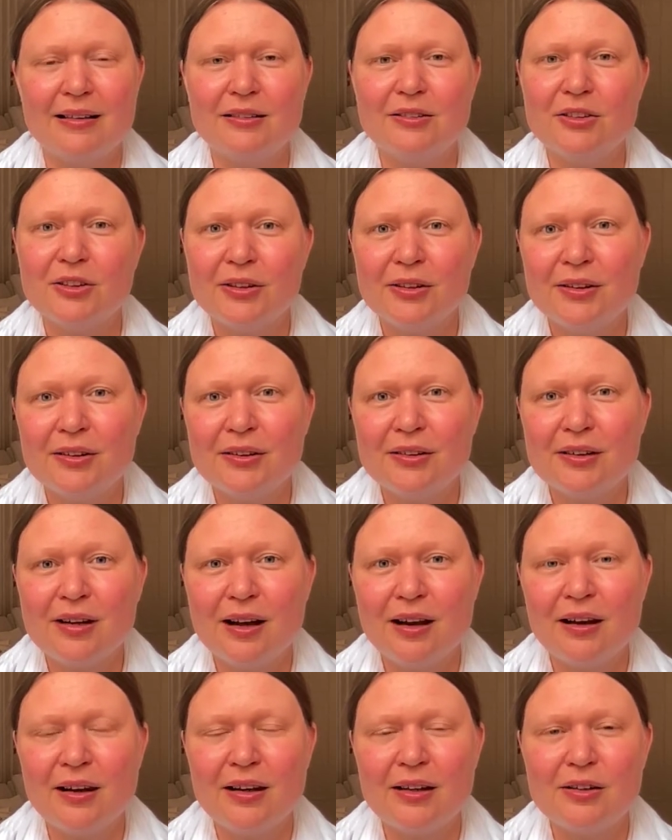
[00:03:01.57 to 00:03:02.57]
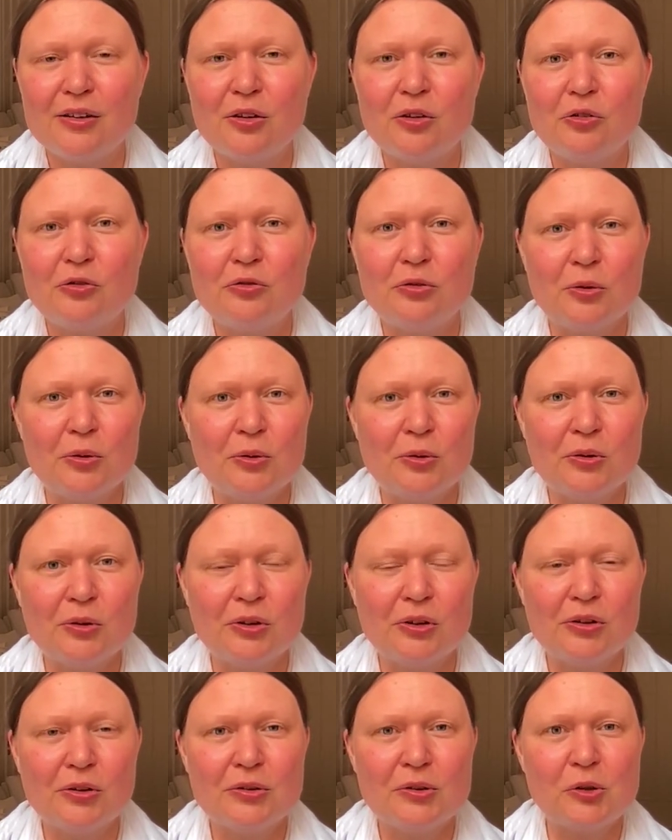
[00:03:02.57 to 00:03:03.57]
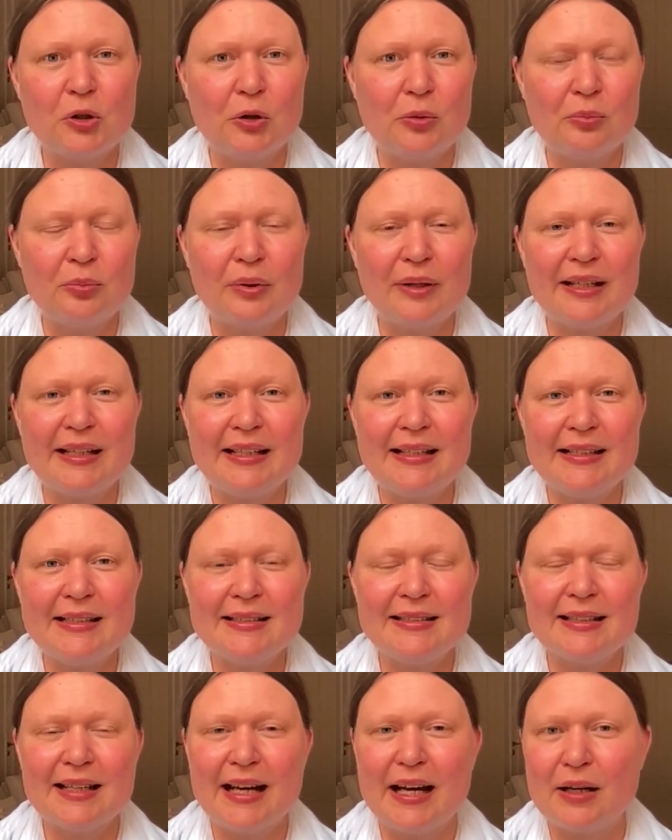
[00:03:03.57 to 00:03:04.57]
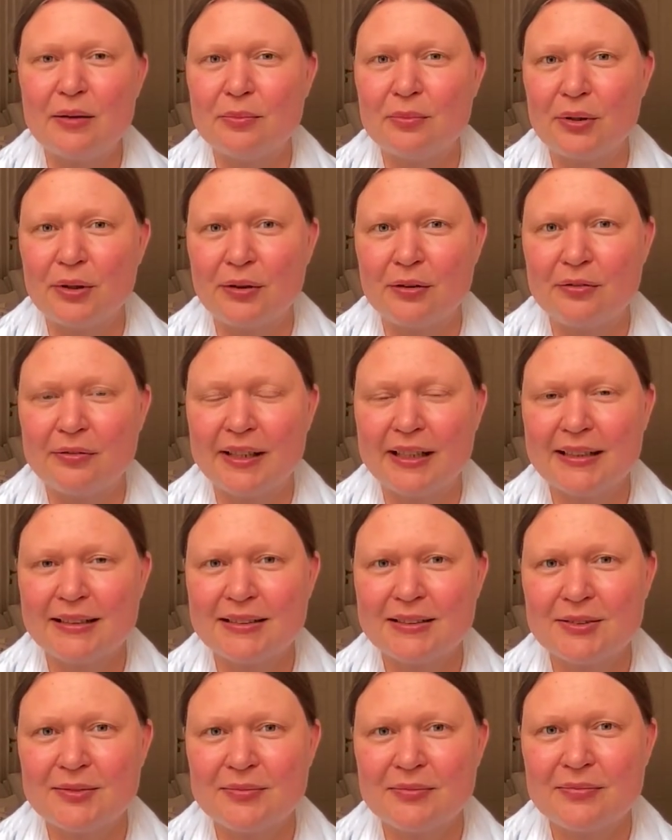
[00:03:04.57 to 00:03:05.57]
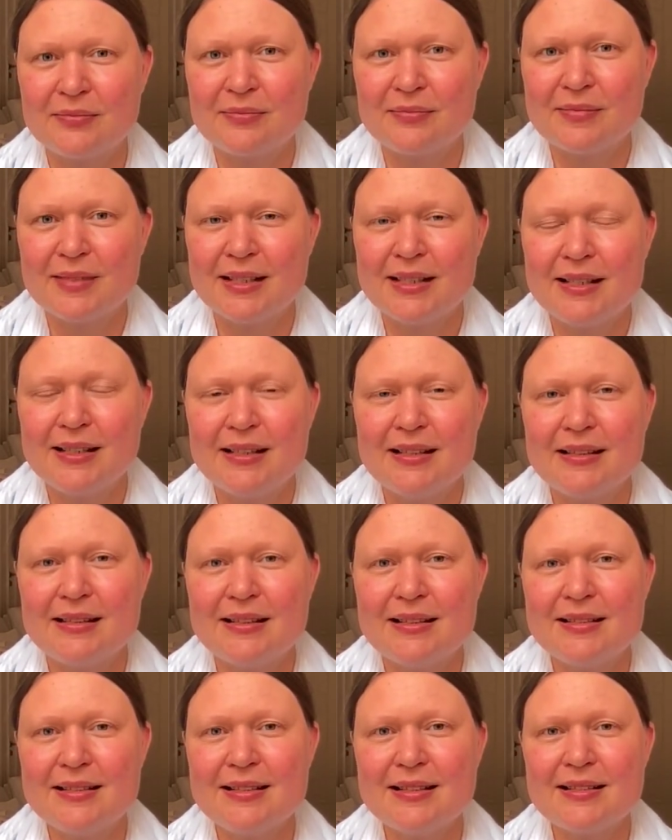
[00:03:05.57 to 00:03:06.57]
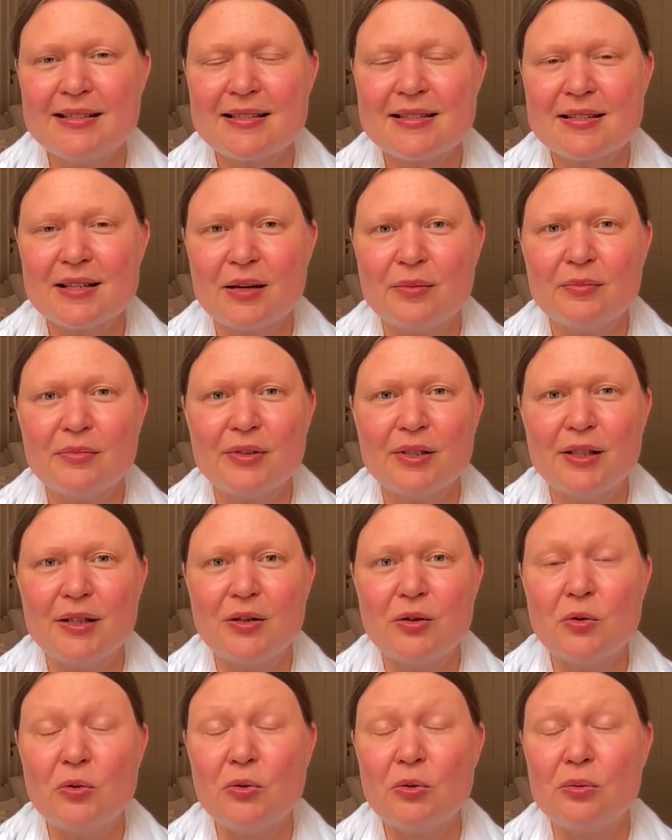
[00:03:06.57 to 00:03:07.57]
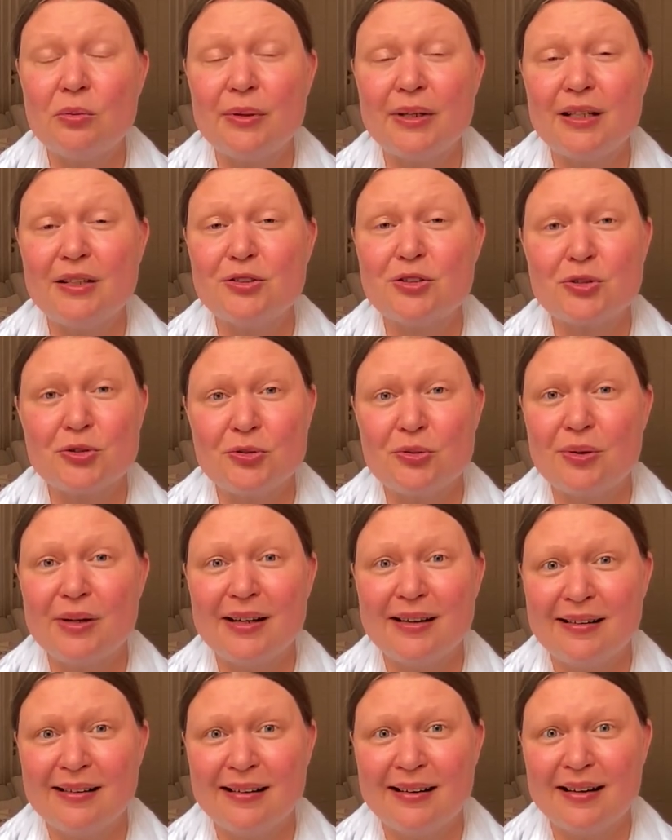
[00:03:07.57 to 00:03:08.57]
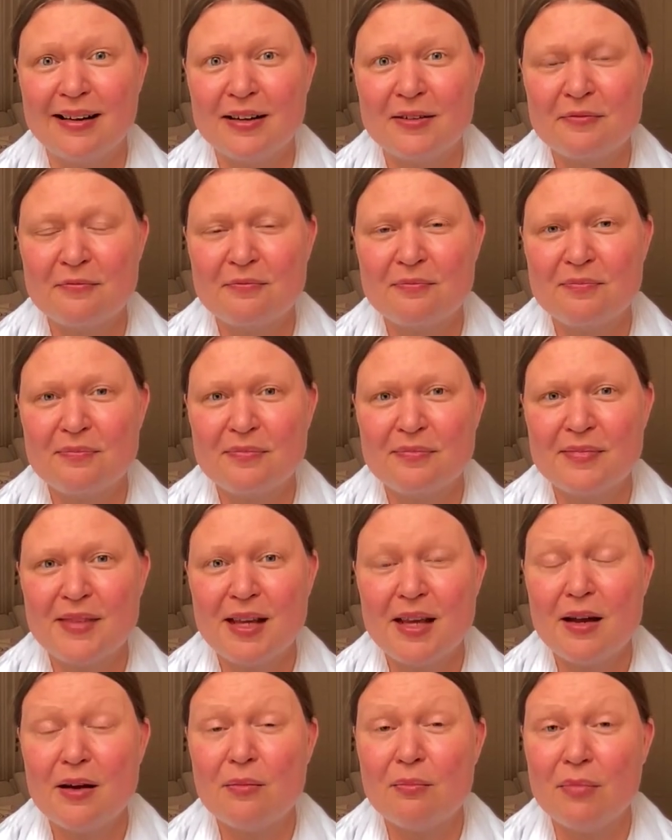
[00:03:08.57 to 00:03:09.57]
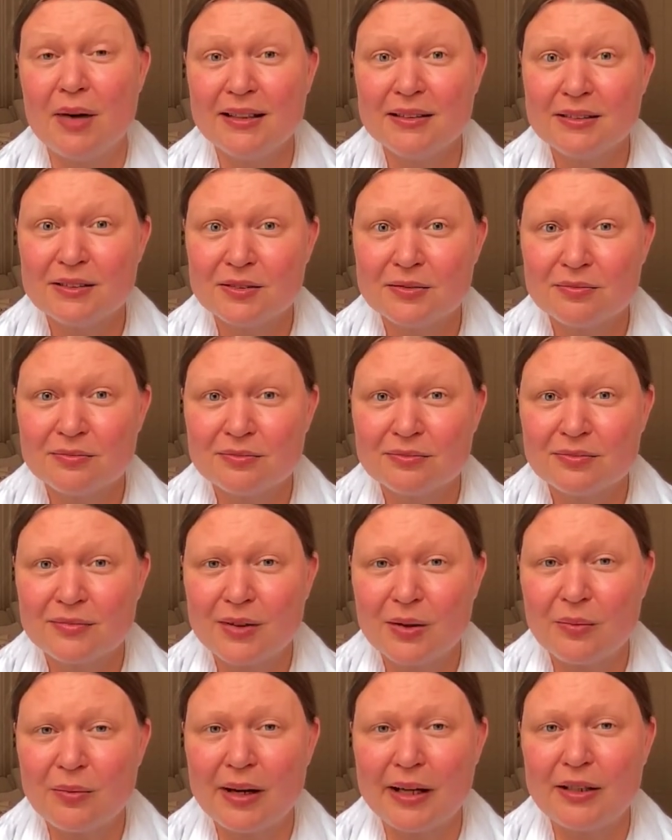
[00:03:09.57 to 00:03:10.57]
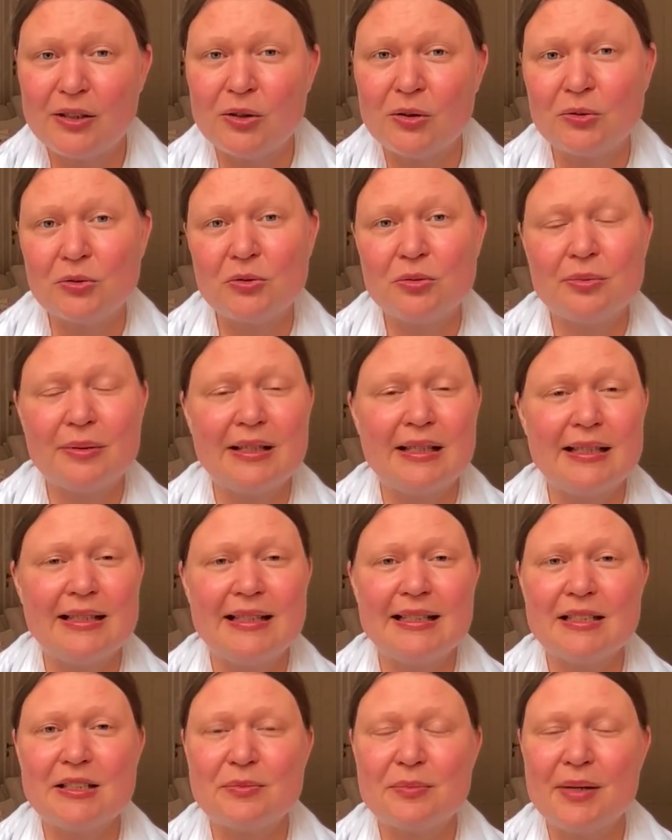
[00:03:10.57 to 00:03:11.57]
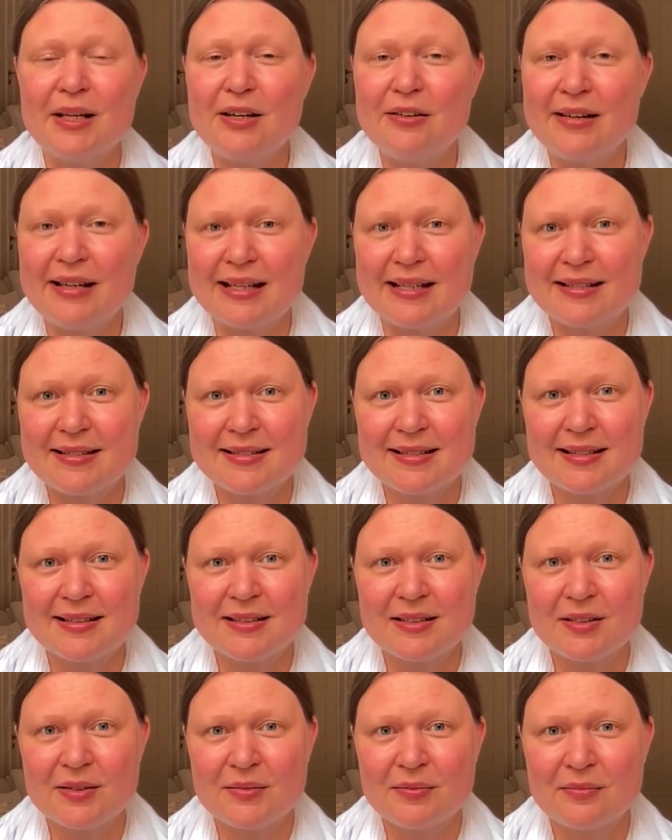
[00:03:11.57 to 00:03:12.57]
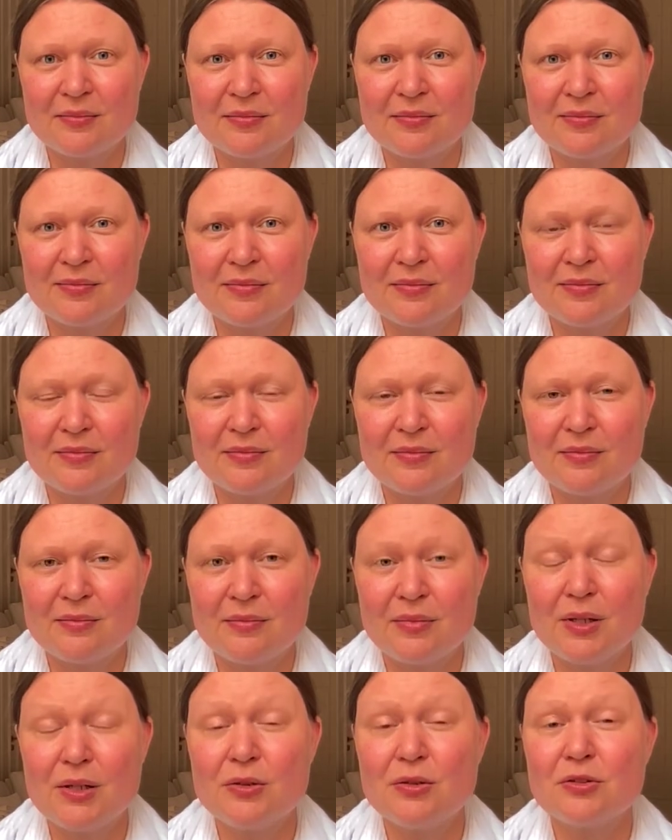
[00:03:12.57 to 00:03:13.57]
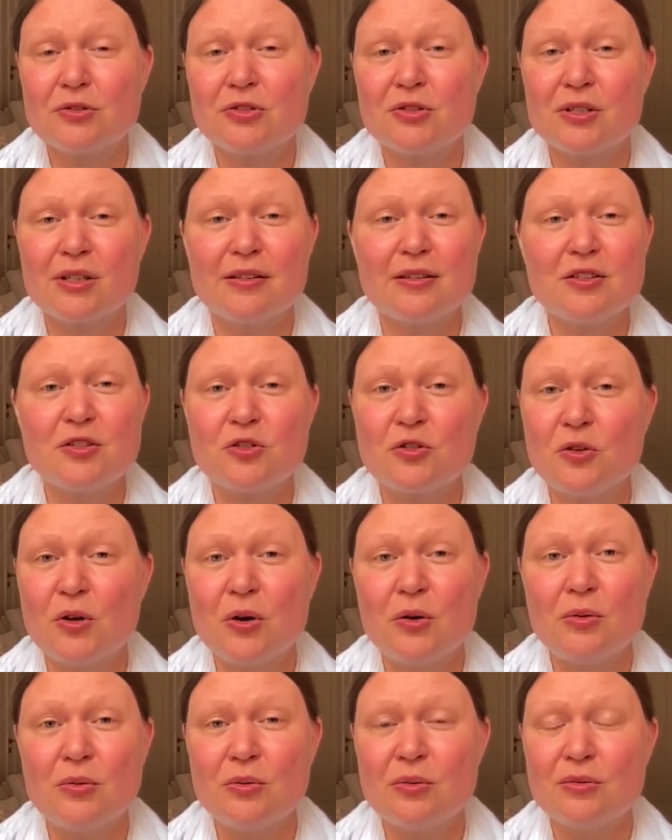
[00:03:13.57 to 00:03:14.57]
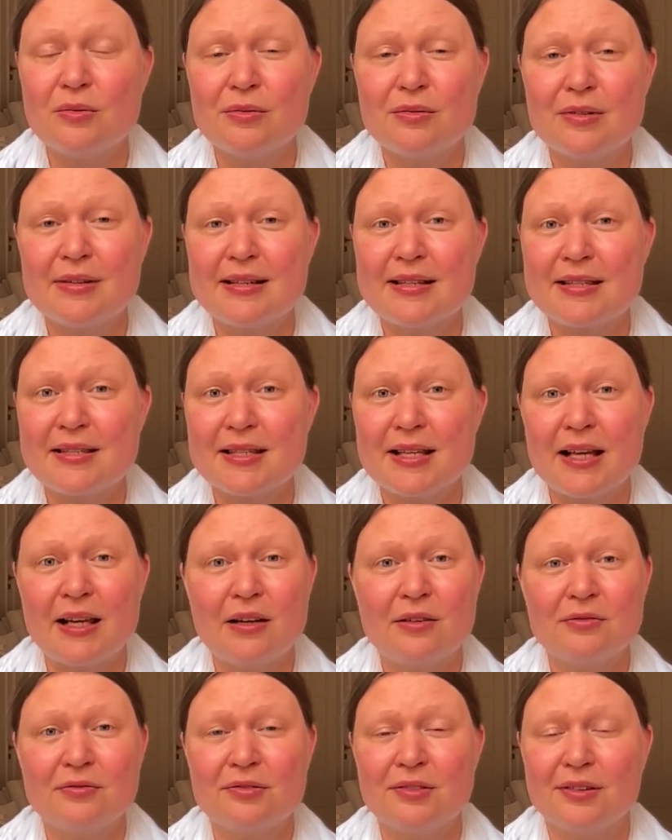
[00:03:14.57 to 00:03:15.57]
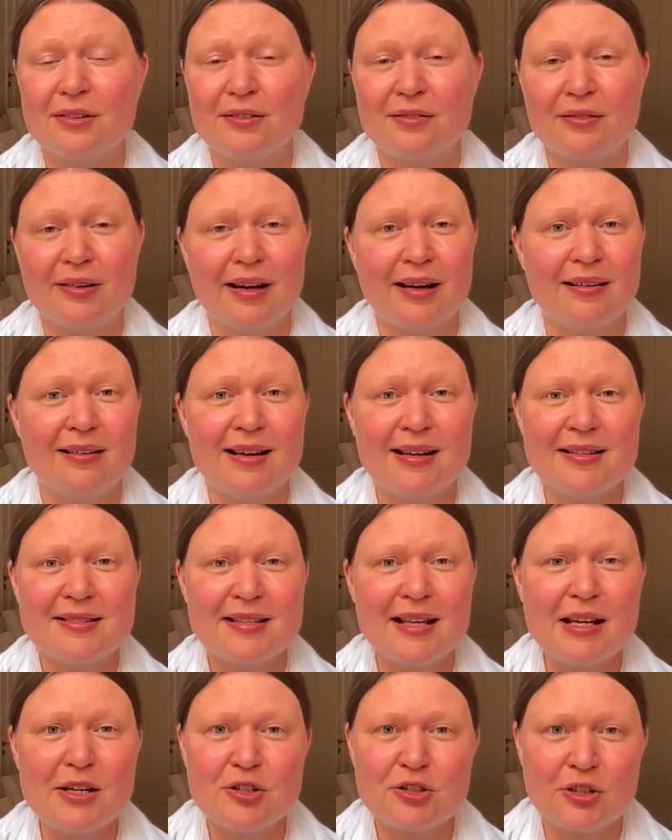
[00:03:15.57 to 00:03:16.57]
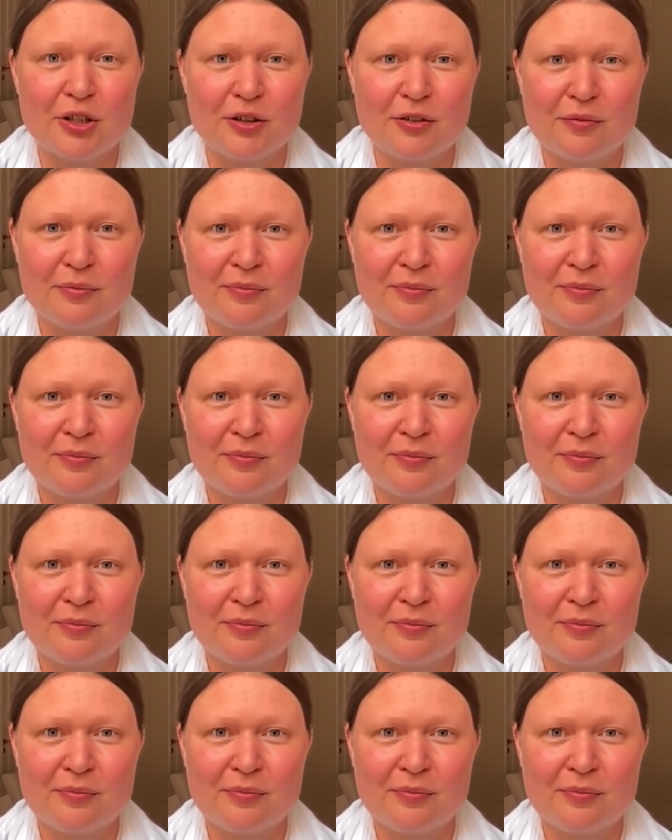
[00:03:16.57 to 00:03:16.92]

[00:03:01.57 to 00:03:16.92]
eternal, full, complete, and perfect. This is something who we truly are. But why don't we experience it? Because there is no self realization.